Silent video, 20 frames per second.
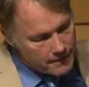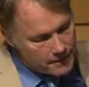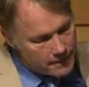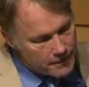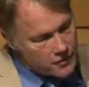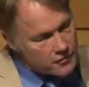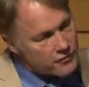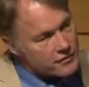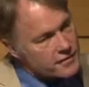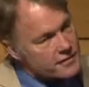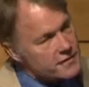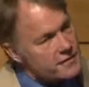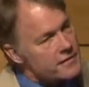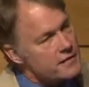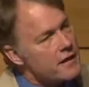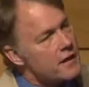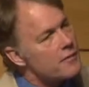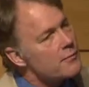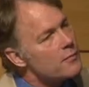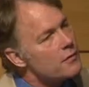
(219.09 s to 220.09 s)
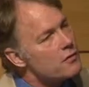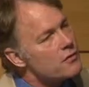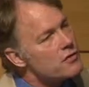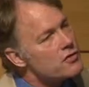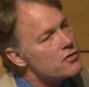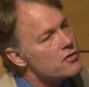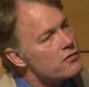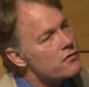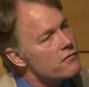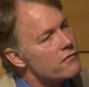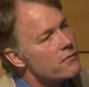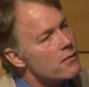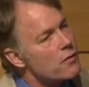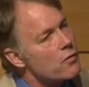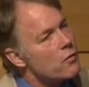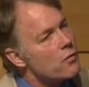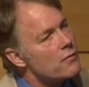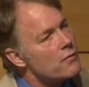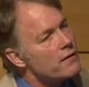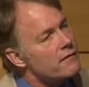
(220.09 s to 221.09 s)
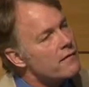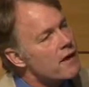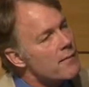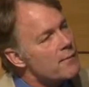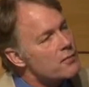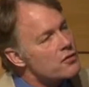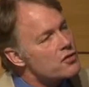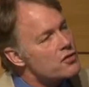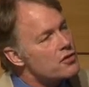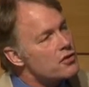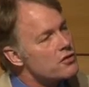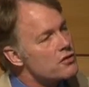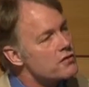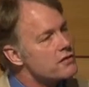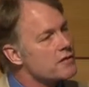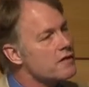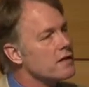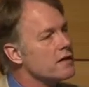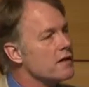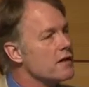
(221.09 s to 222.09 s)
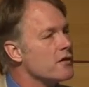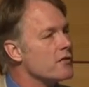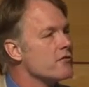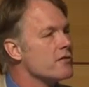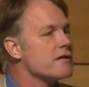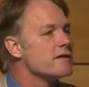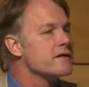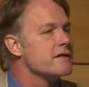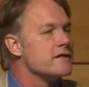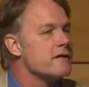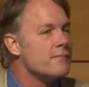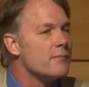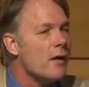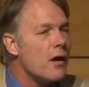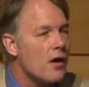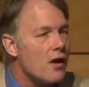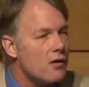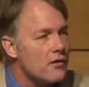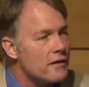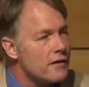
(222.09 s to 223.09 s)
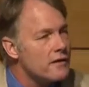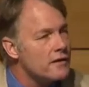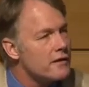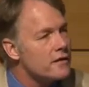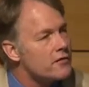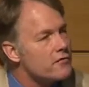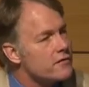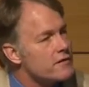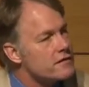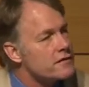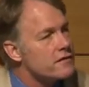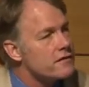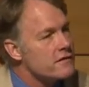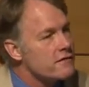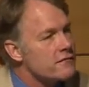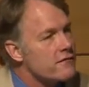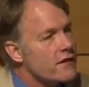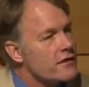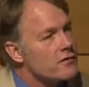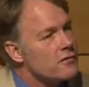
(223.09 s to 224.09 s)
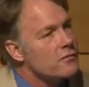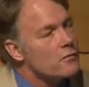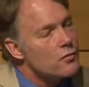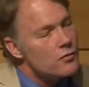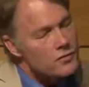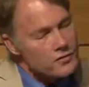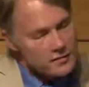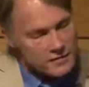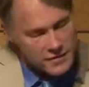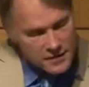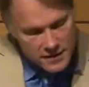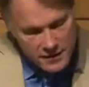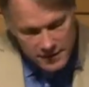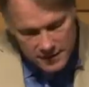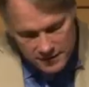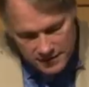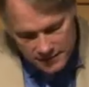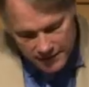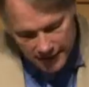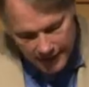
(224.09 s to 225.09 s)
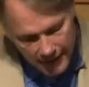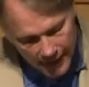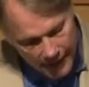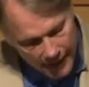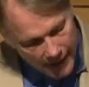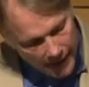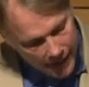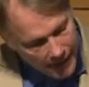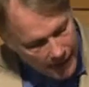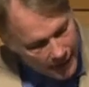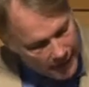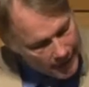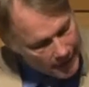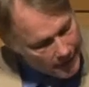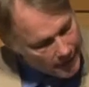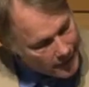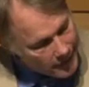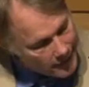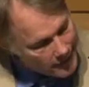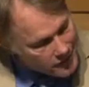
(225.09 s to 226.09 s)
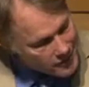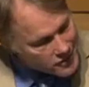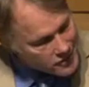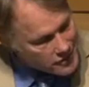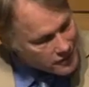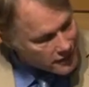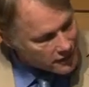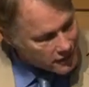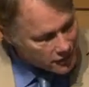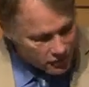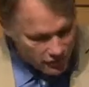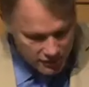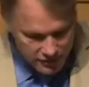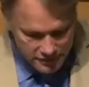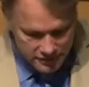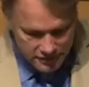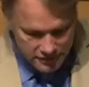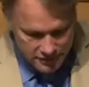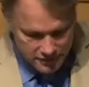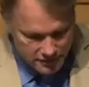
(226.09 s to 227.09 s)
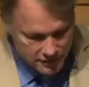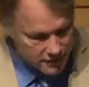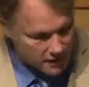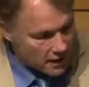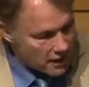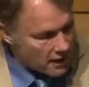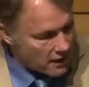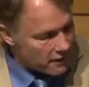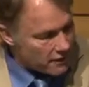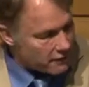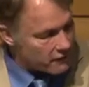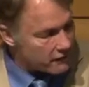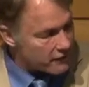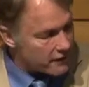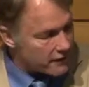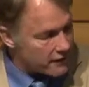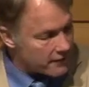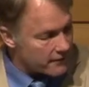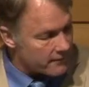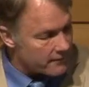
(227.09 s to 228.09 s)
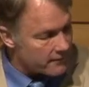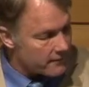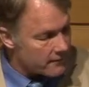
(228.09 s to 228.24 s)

increases in air pollution driven by warming temperatures, increases in pollen, increases in vector-borne disease, in addition to increases in flooding.